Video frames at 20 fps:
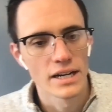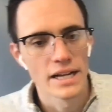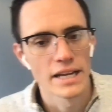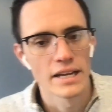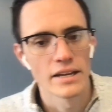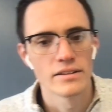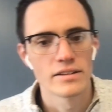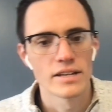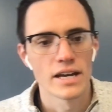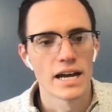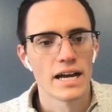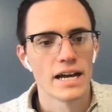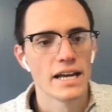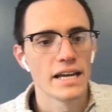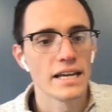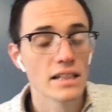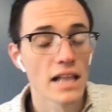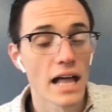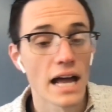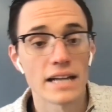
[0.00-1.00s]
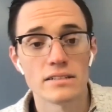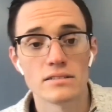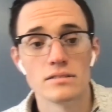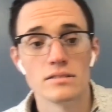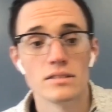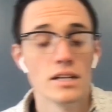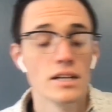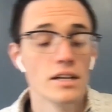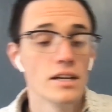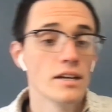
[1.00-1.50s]
And Eli
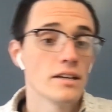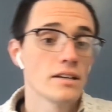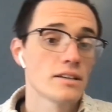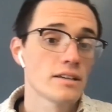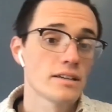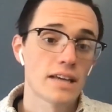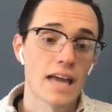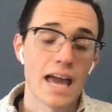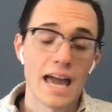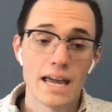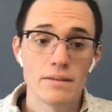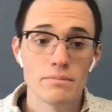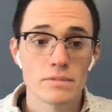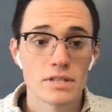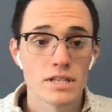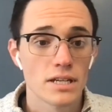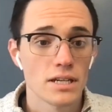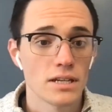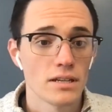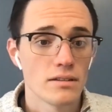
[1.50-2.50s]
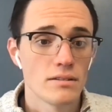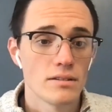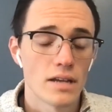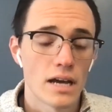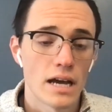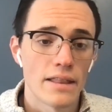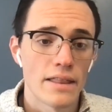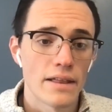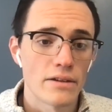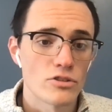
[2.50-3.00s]
came to
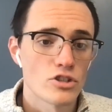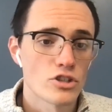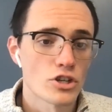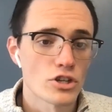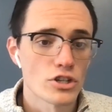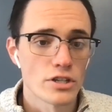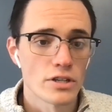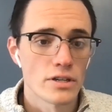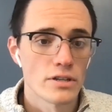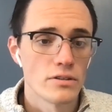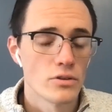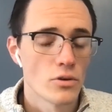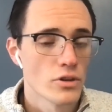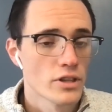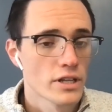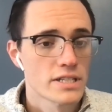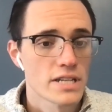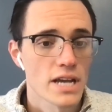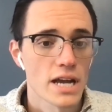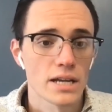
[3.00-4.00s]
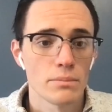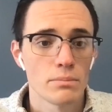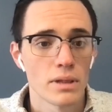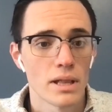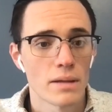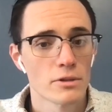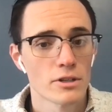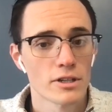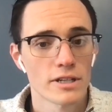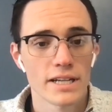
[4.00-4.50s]
that was church in Northern Kentucky,
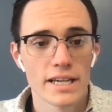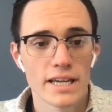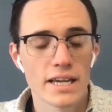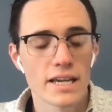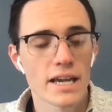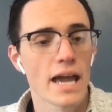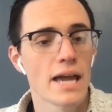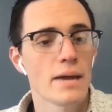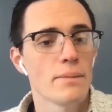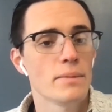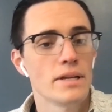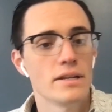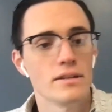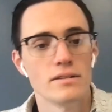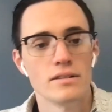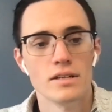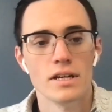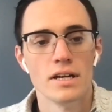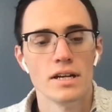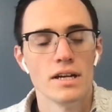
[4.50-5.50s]
Plum Creek. He came and